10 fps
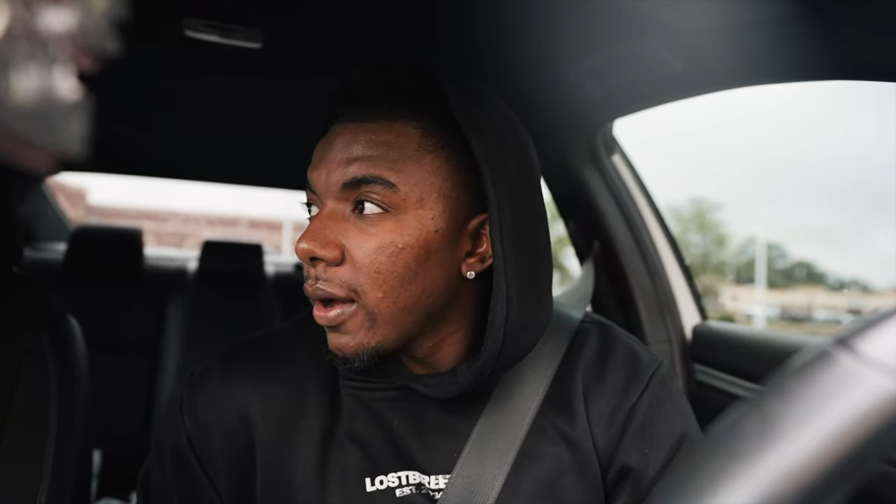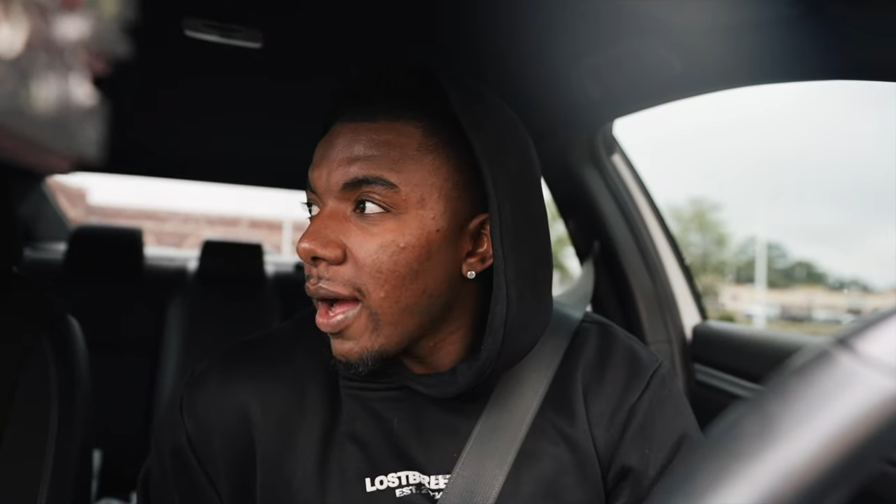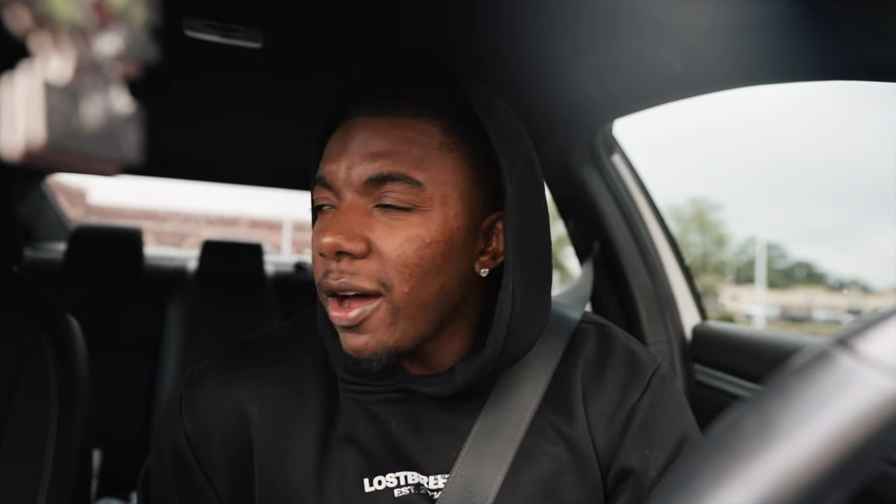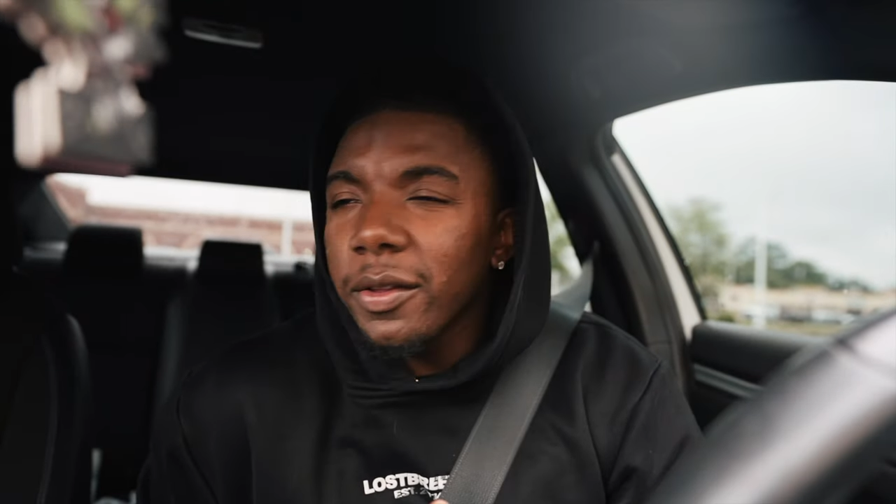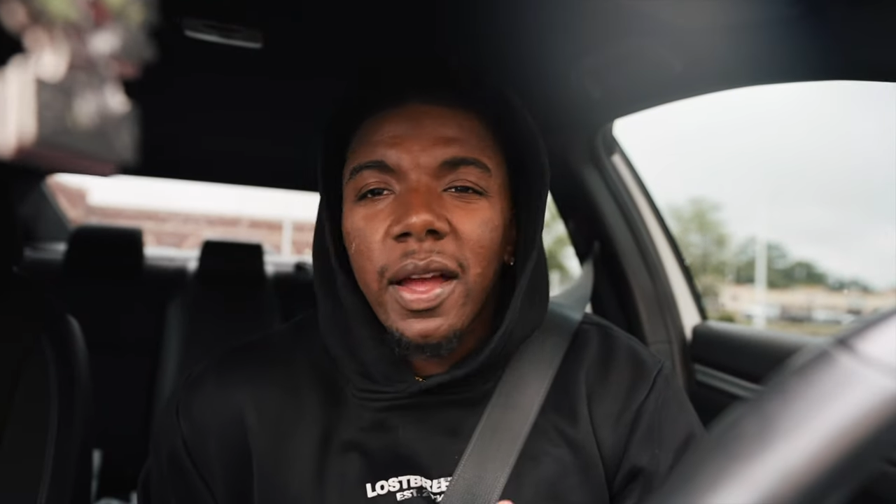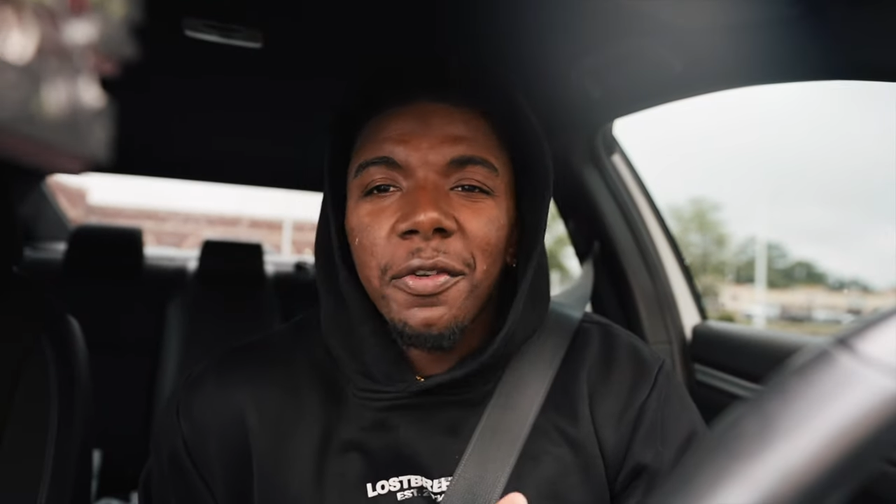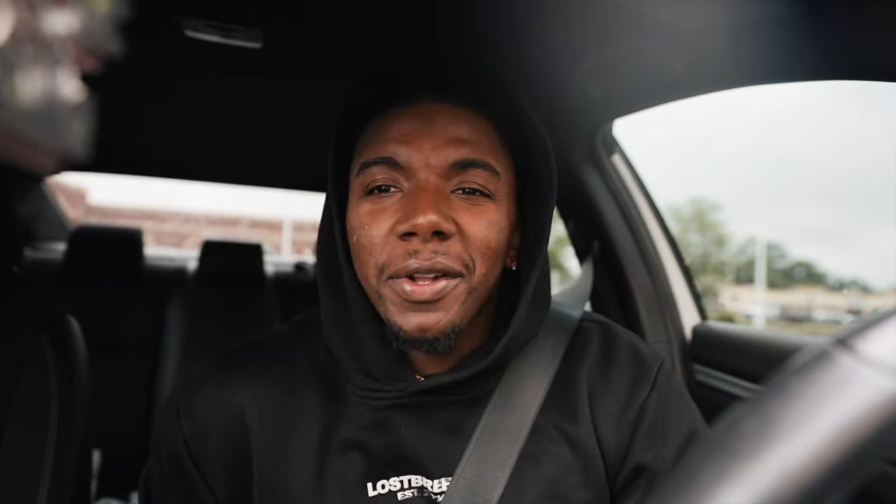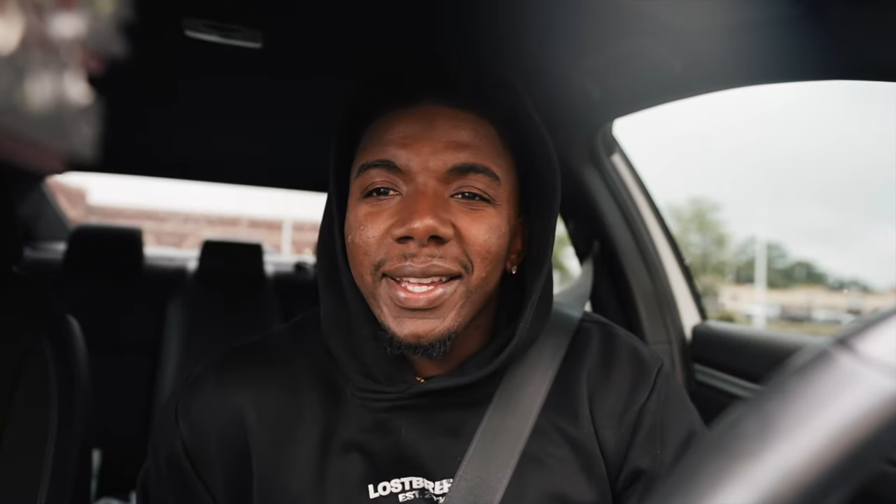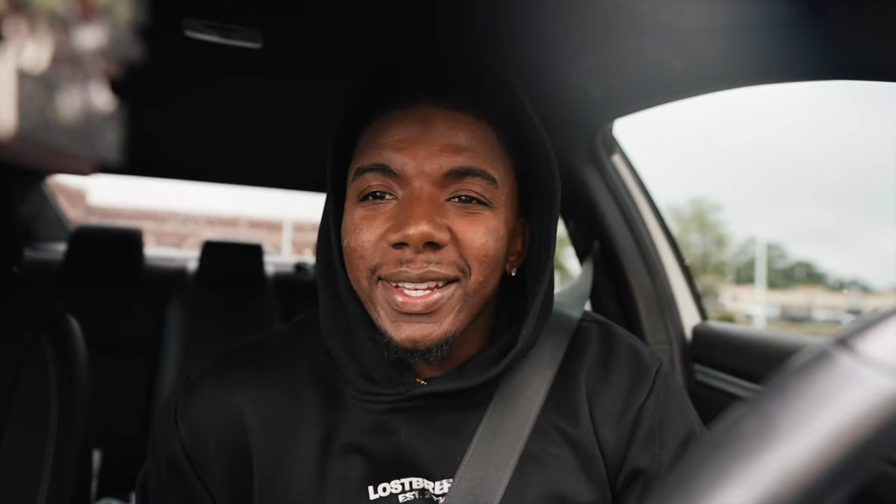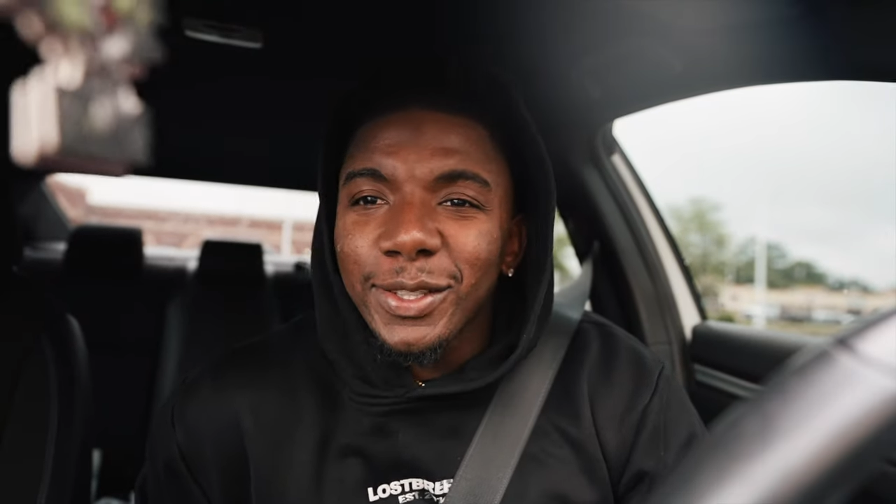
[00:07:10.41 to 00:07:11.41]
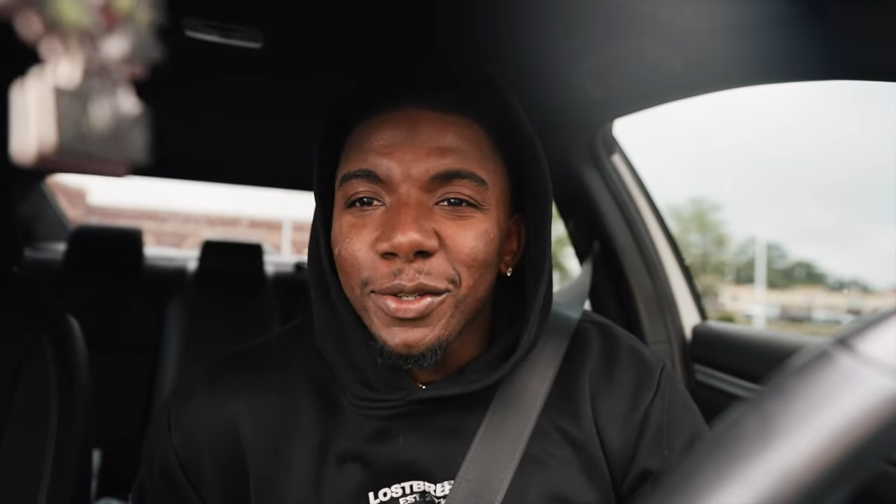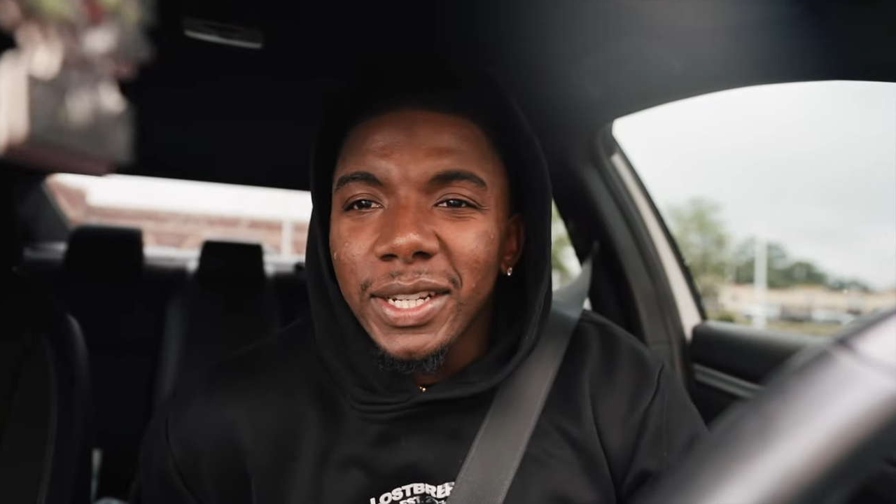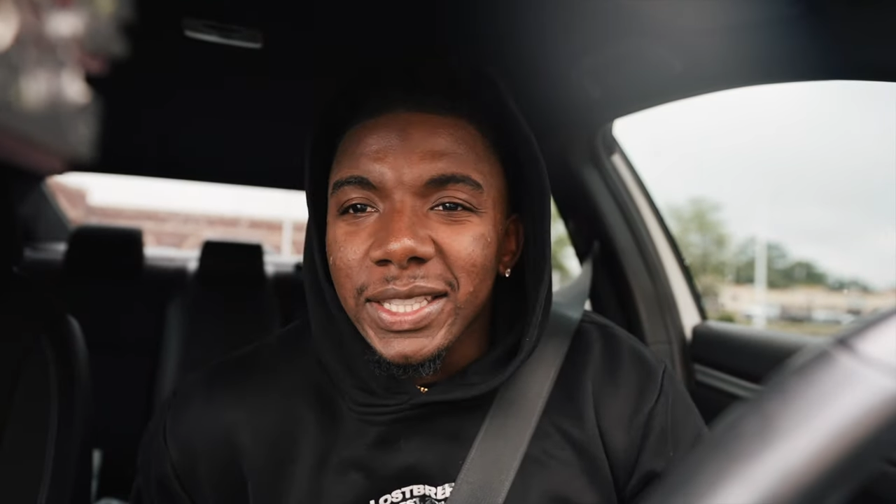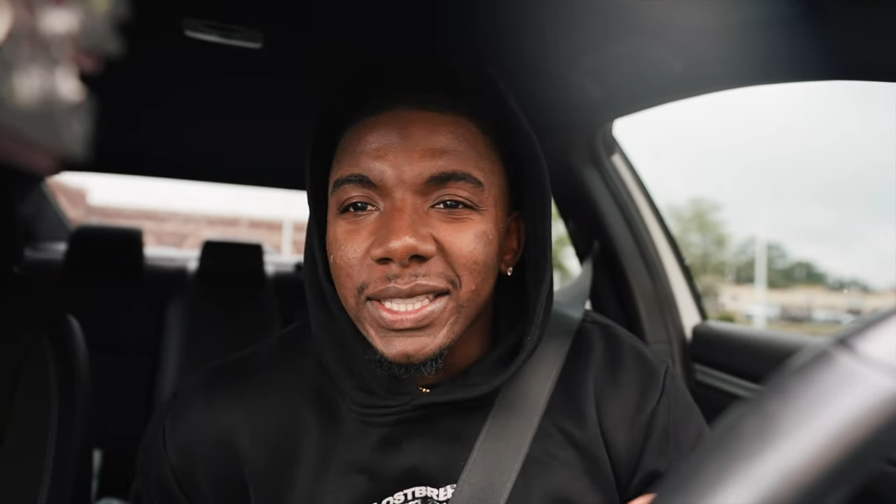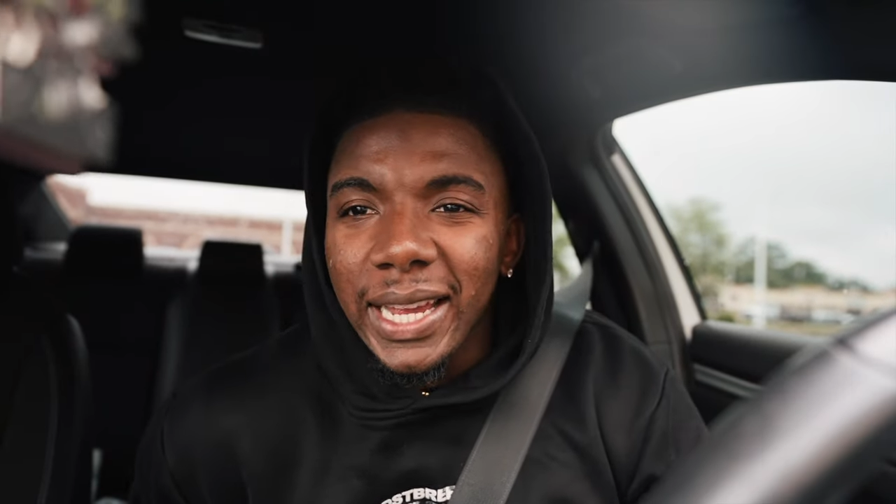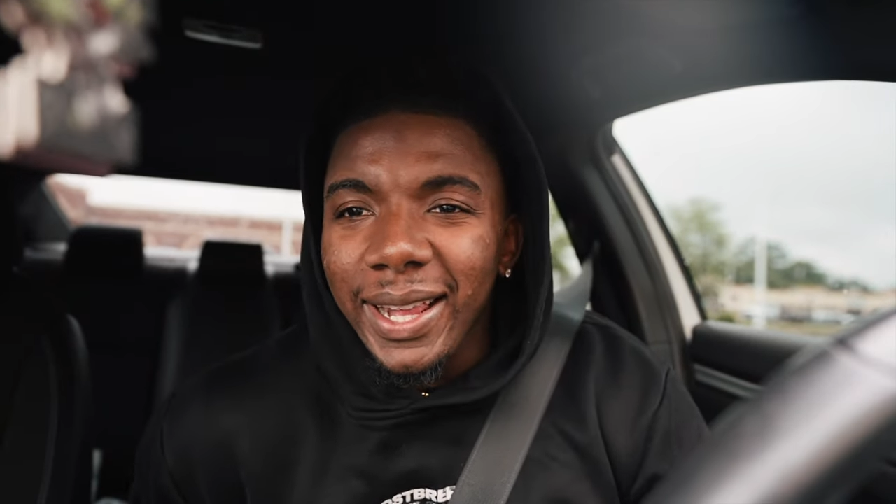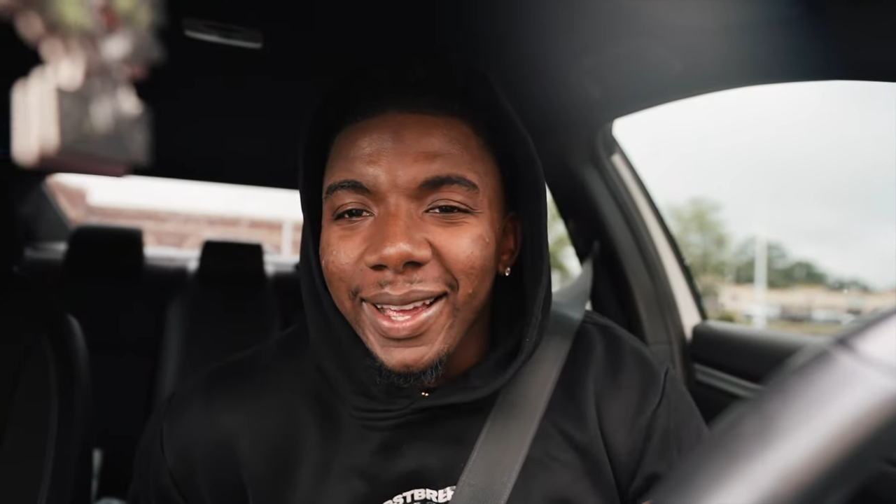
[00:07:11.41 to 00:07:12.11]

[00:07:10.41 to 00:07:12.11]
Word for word: I don't know. I feel like that's too cliche.